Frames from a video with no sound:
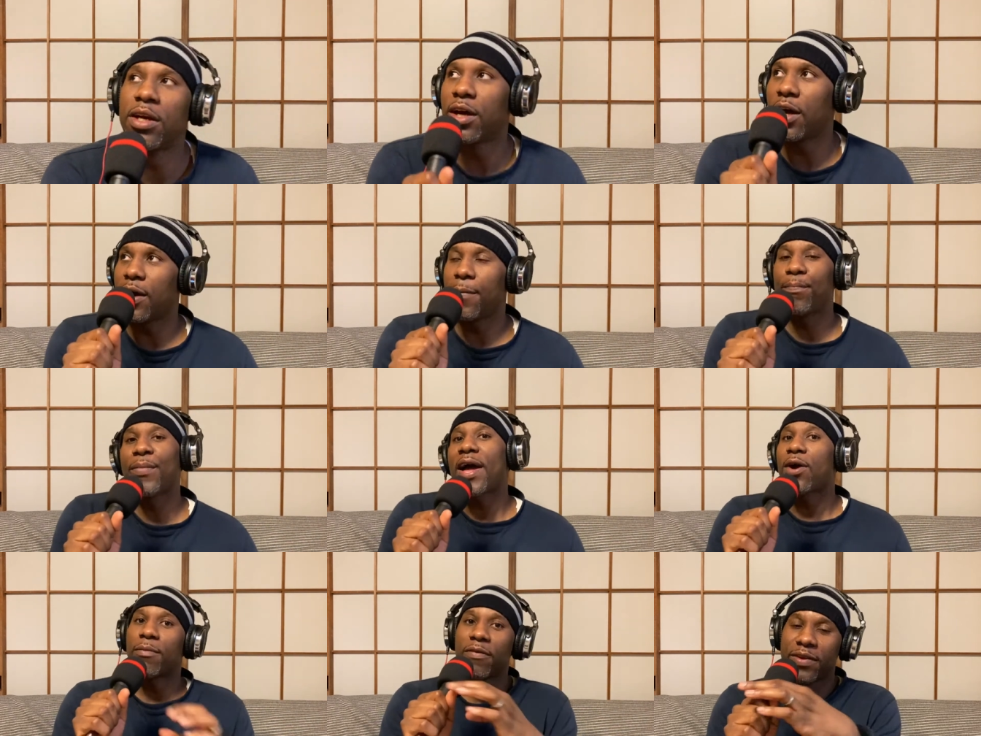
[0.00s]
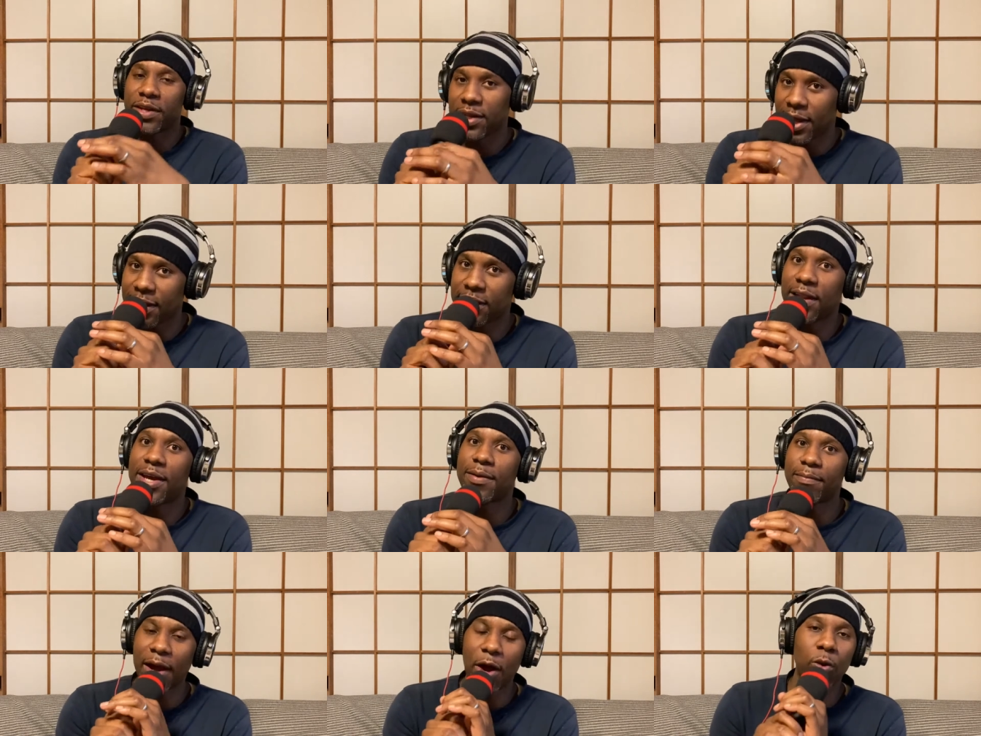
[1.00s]
back on my feet, like
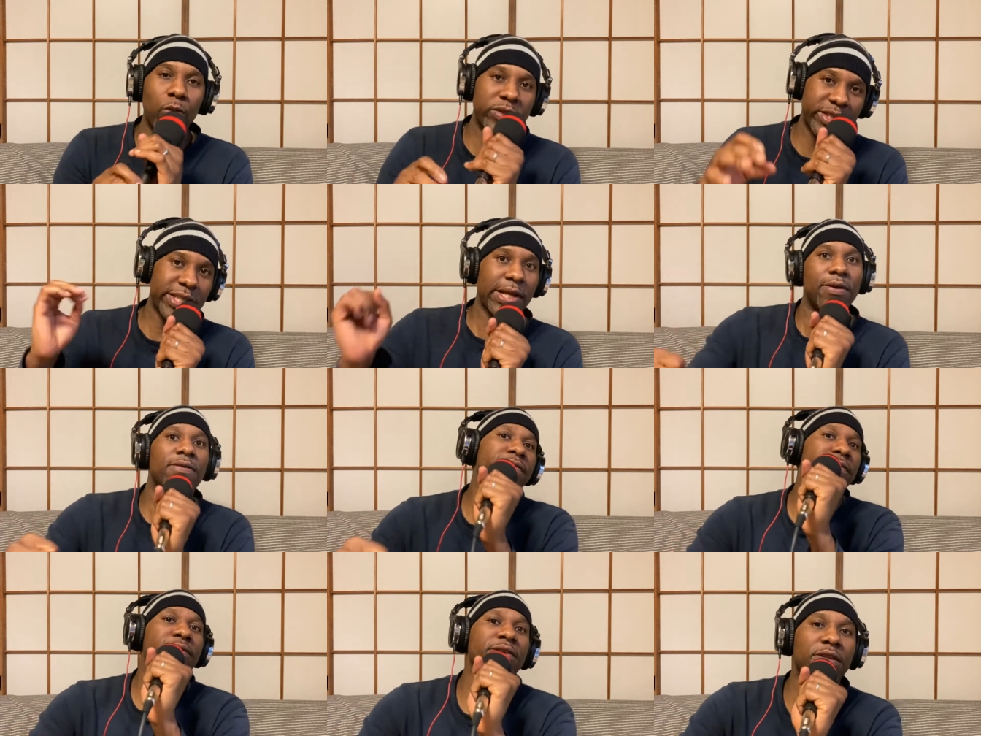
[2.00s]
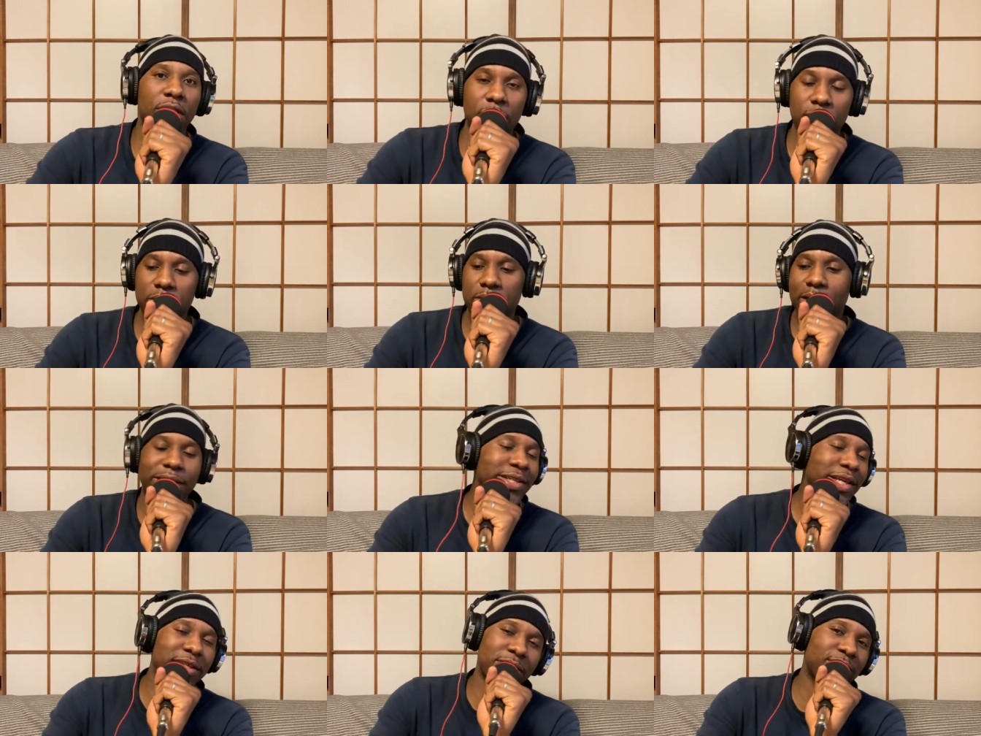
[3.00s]
my old self, So I think
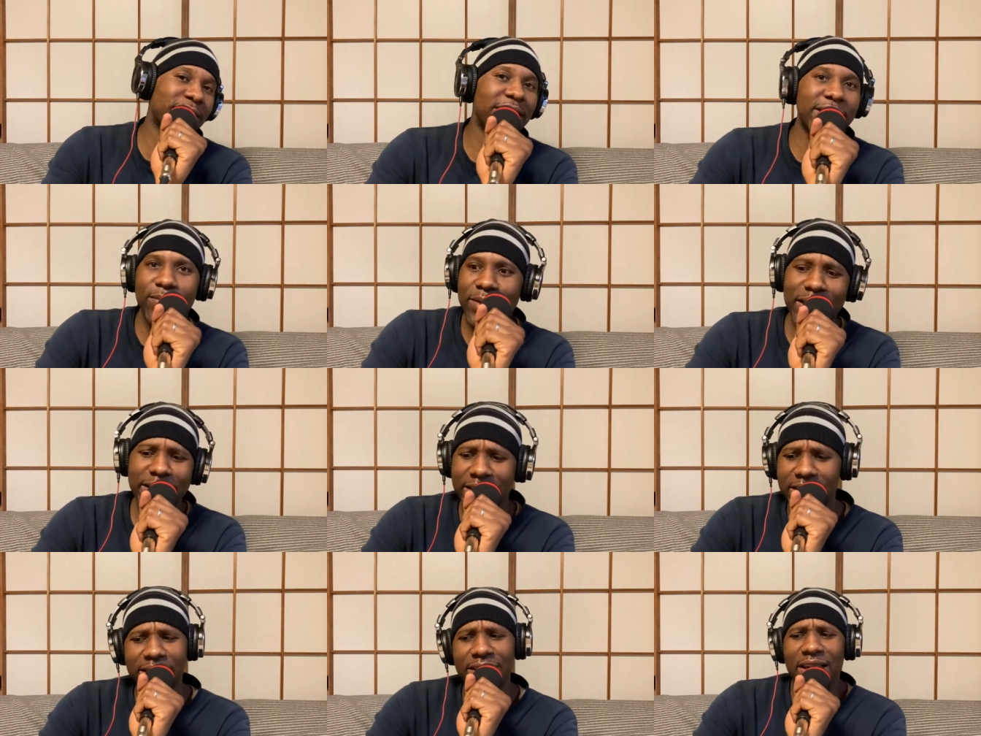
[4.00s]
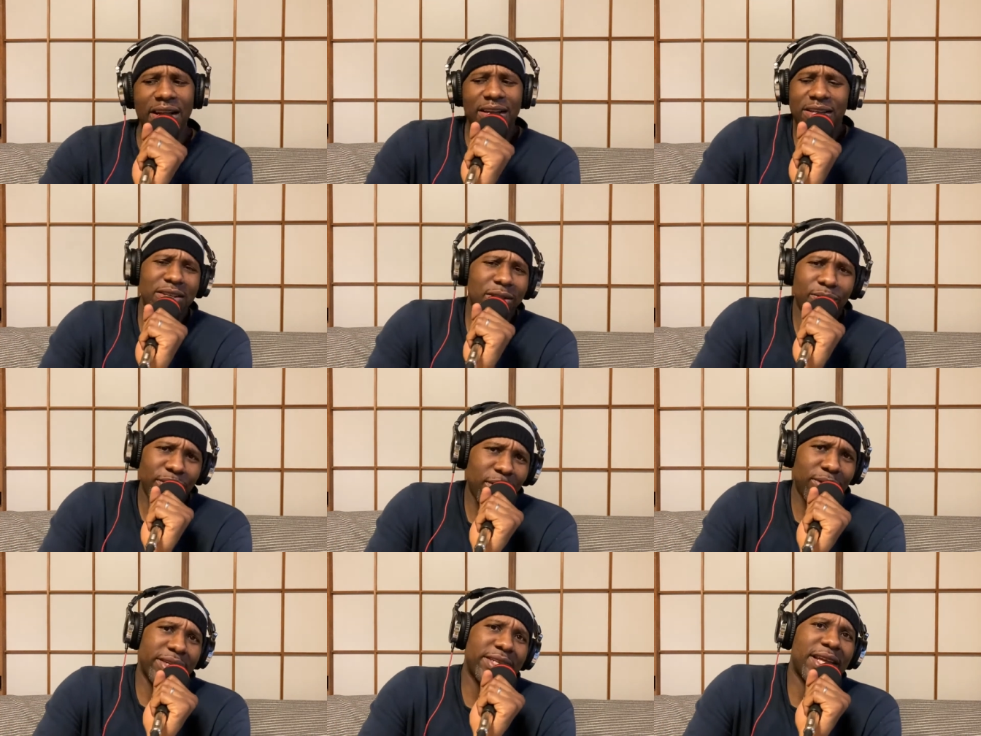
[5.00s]
that's just what I needed. We
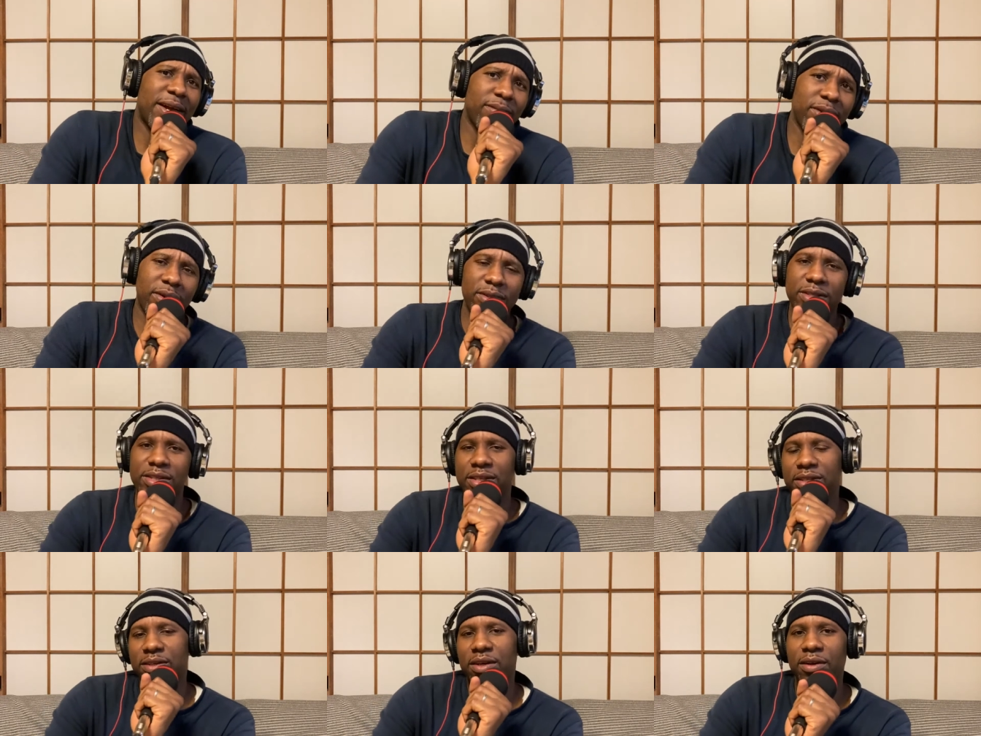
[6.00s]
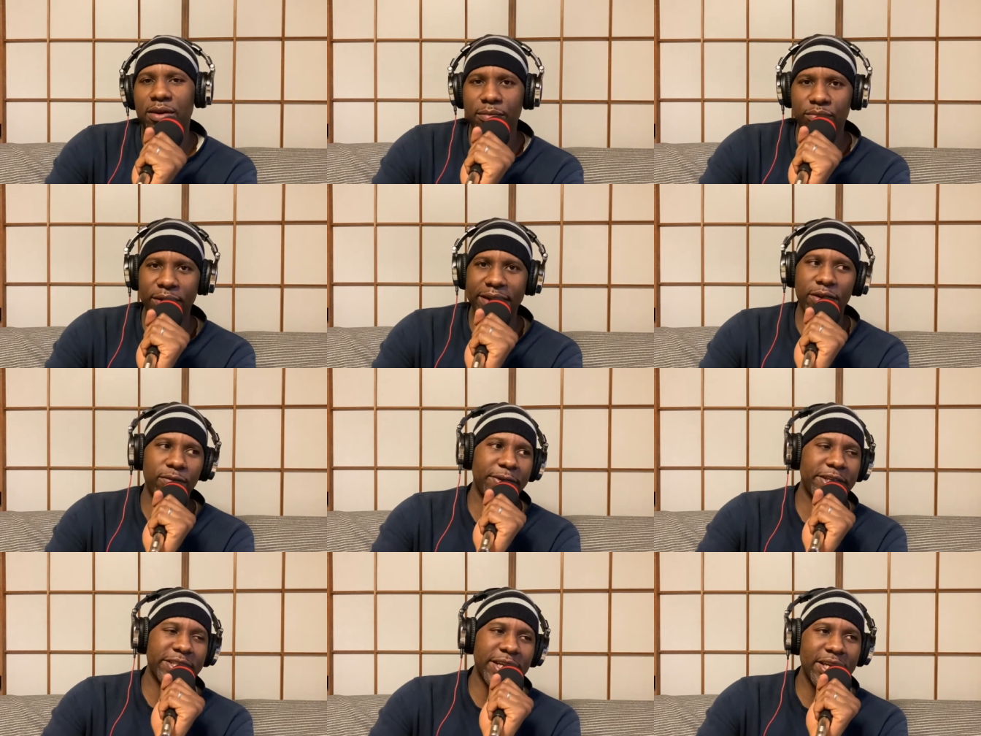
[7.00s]
all need that. We all just need to a break, a
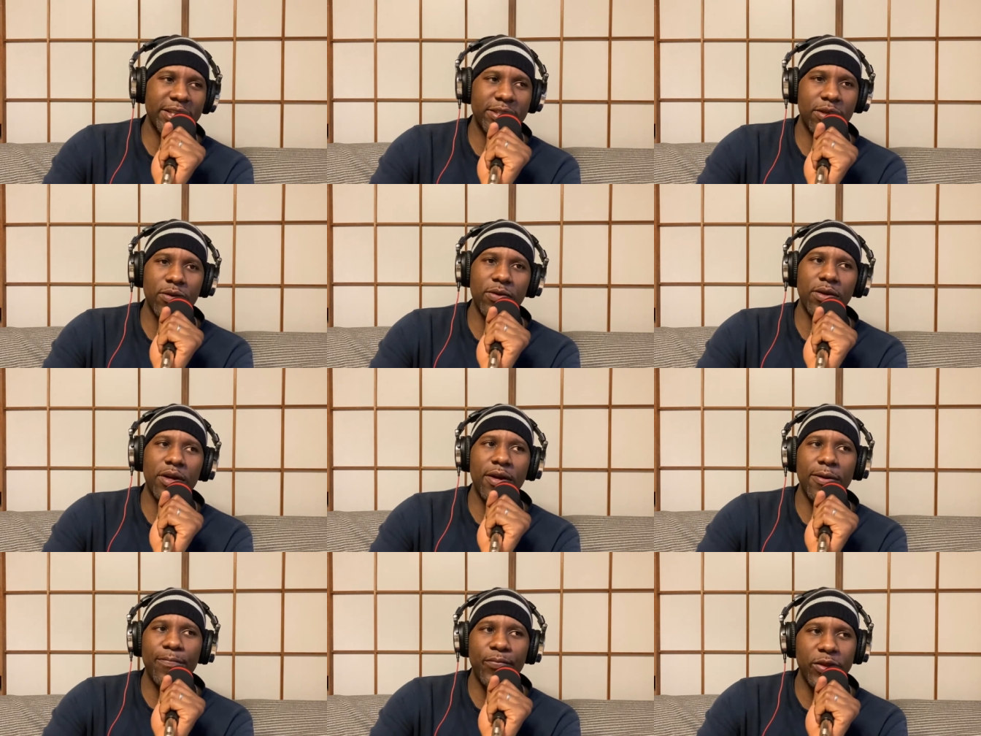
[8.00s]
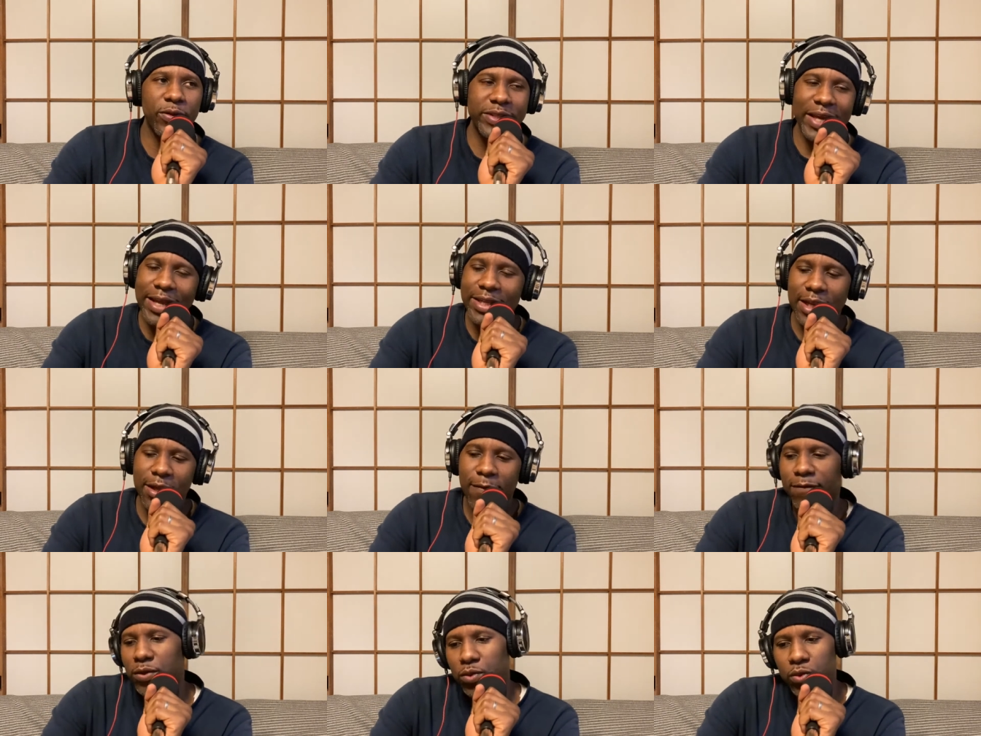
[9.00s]
reset. So just ate a lot of
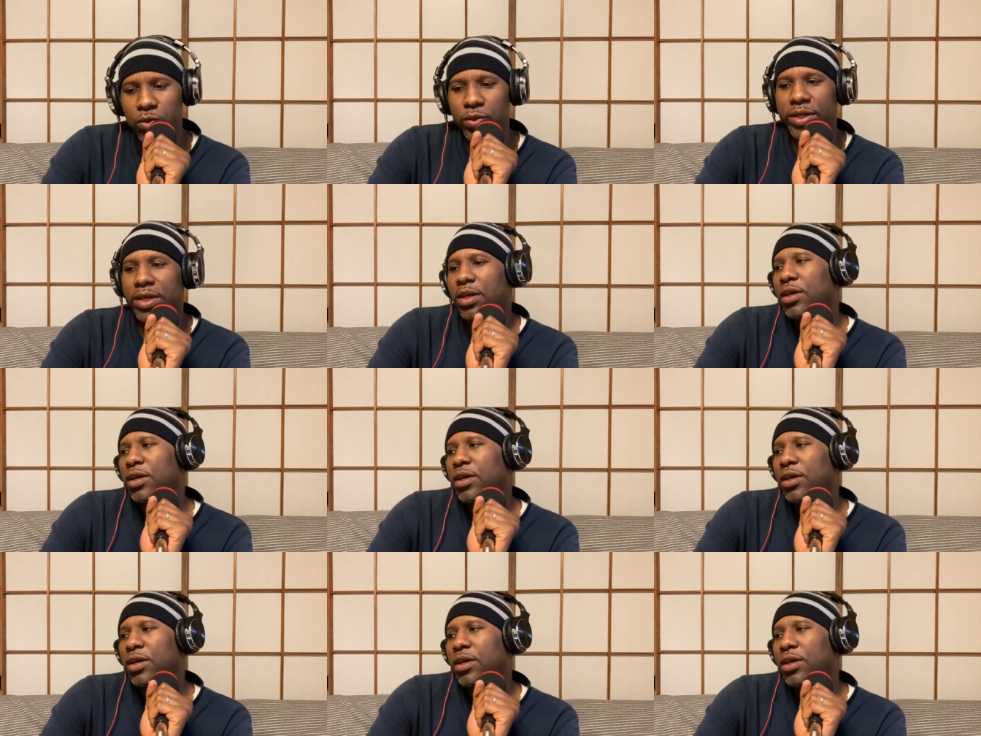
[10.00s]
food.